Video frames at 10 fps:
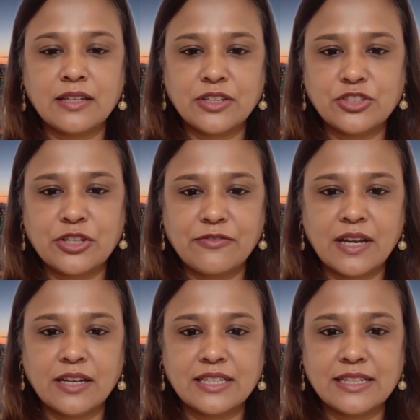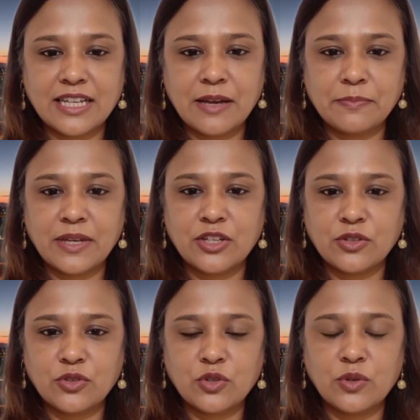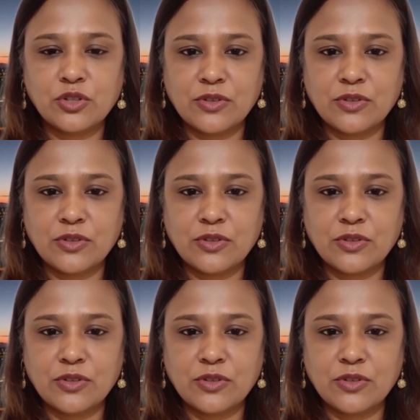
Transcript: she found that the umbilical cord